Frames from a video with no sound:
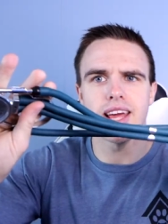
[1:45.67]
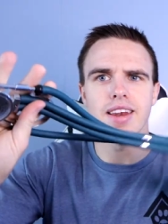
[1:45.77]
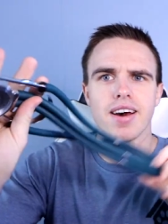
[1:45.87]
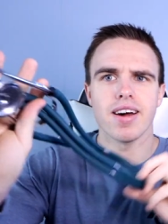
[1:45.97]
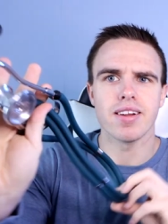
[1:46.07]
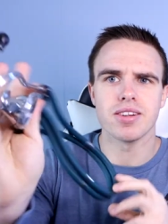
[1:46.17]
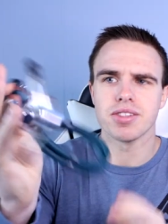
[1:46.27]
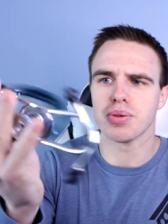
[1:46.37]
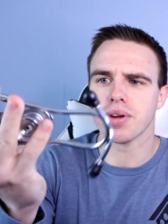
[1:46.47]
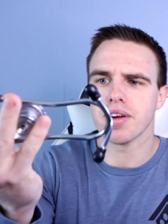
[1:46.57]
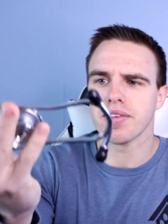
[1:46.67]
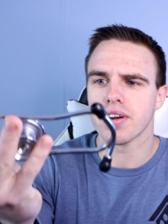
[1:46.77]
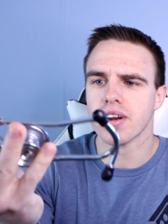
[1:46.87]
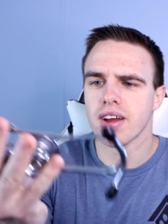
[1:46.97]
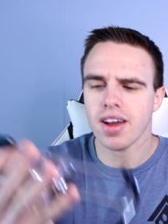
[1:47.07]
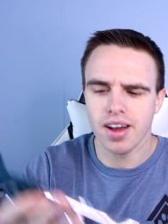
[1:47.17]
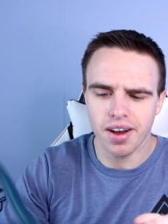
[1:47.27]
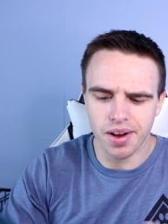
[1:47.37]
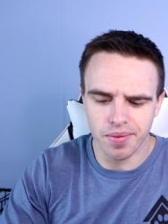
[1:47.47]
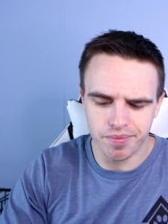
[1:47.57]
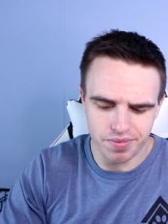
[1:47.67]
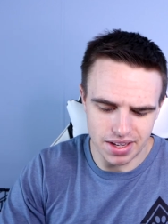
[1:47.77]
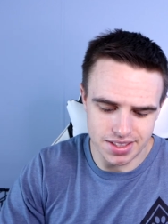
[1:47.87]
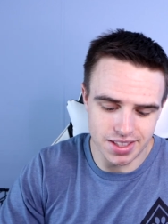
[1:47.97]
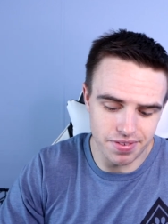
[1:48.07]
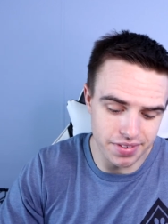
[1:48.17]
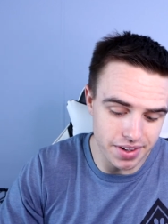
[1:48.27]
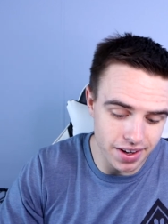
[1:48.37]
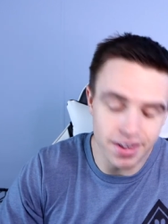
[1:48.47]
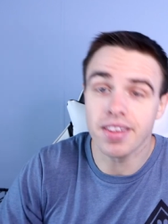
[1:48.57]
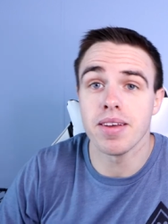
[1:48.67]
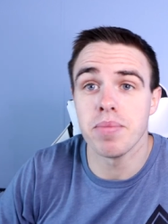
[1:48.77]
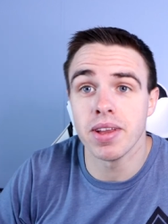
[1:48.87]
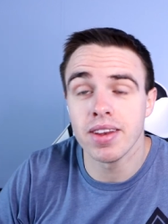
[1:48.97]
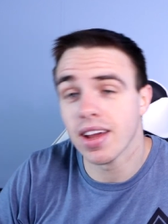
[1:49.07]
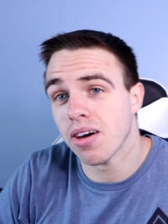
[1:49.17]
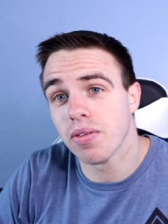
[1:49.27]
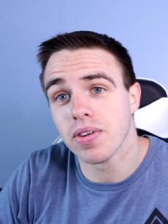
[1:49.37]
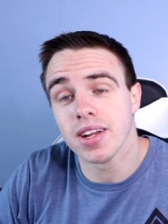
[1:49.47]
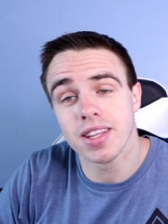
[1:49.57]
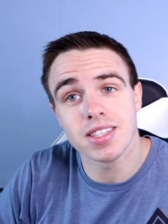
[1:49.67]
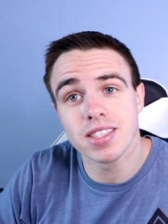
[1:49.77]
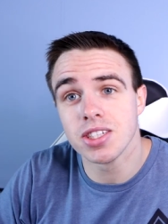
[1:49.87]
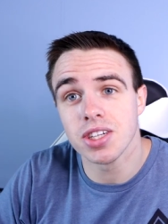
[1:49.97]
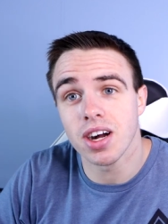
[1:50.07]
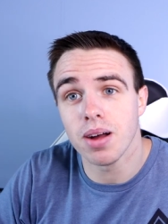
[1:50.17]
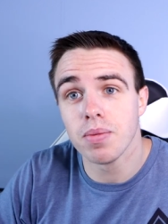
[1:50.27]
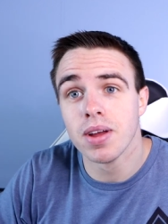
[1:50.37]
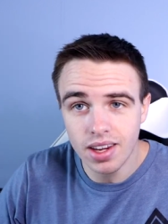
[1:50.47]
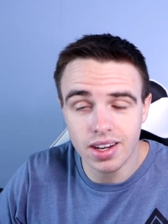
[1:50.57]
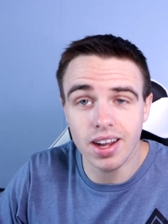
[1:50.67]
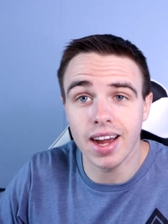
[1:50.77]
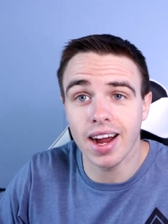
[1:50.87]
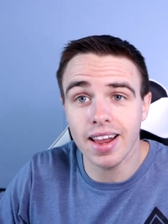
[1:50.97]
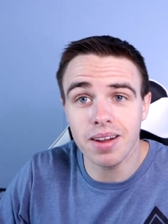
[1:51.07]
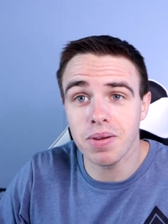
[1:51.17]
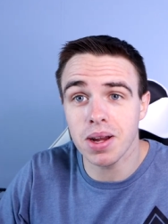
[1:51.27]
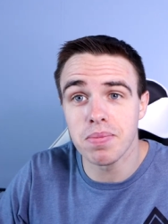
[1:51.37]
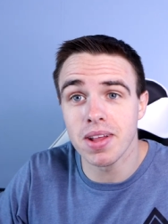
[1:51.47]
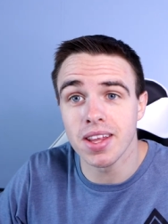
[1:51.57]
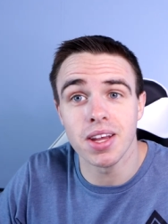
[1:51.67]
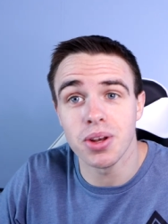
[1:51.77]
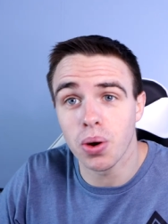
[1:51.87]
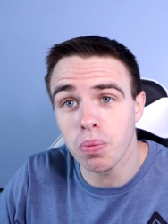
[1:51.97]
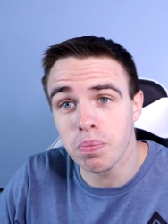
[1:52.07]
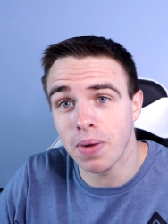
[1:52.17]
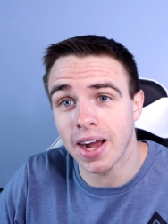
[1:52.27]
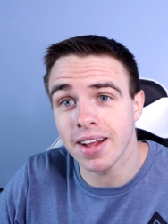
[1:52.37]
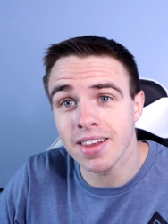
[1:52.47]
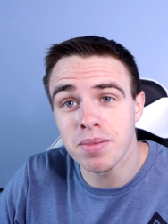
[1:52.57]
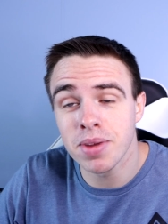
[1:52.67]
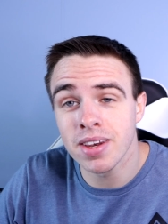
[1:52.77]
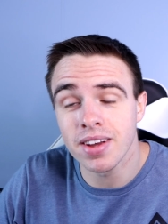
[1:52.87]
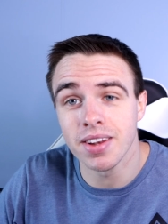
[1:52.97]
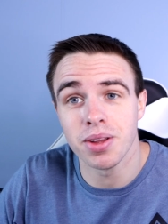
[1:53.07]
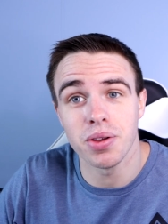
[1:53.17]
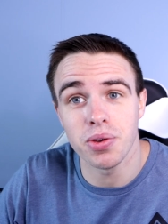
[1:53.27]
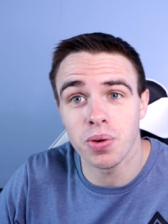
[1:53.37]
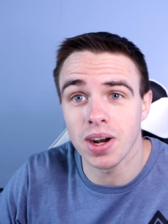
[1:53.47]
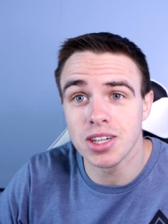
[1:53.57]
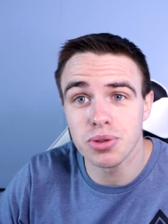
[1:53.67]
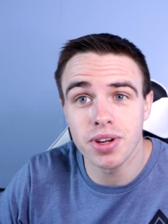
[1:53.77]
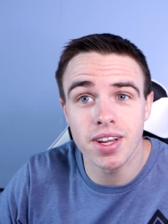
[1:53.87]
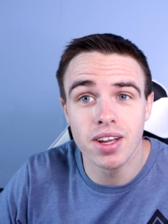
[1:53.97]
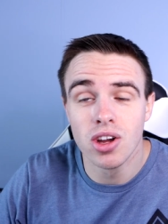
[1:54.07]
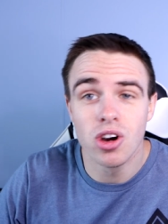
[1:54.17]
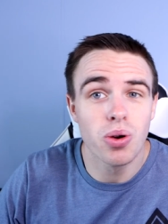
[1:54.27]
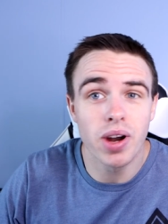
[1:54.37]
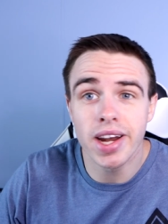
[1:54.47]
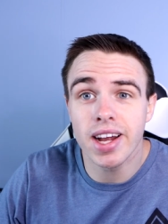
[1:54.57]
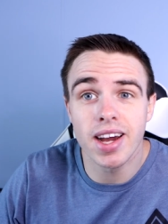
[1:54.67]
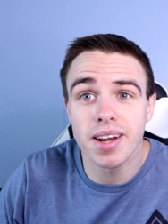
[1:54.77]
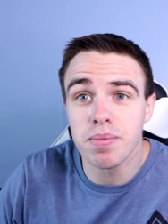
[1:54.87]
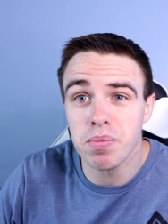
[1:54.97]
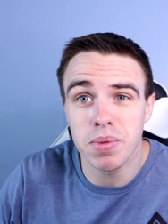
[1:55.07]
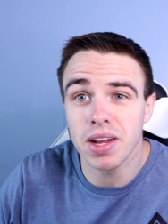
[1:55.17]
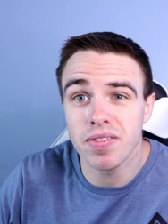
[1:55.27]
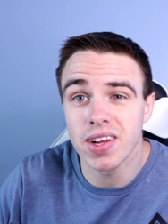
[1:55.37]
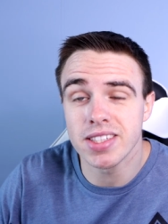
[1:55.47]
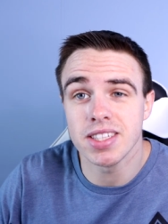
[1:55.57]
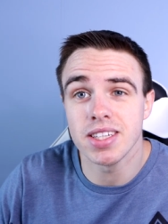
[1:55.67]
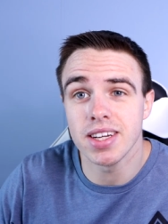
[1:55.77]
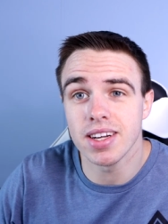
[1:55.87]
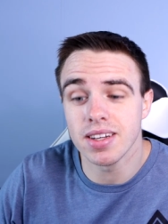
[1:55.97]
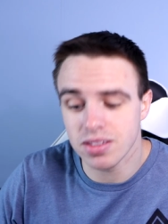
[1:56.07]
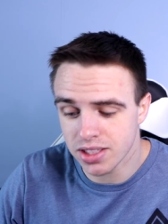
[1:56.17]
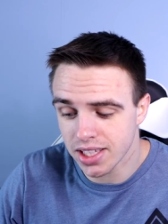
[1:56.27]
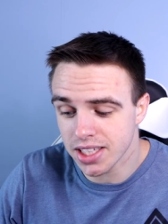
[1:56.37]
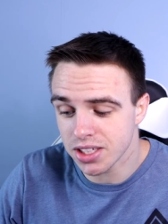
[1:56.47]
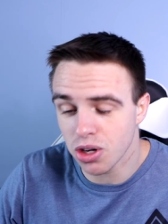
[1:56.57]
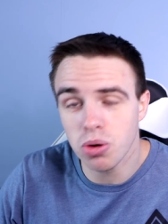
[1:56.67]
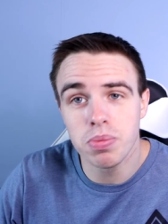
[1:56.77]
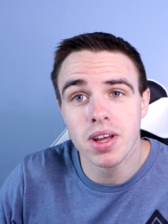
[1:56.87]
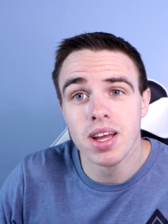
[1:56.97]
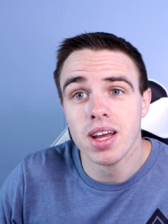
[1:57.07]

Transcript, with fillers: $10 or whatever. Um, it's definitely not a Littmann, however, it does the job. I highly recommend that you don't buy a Littmann until you graduate or any kind of big fancy uh, stethoscope.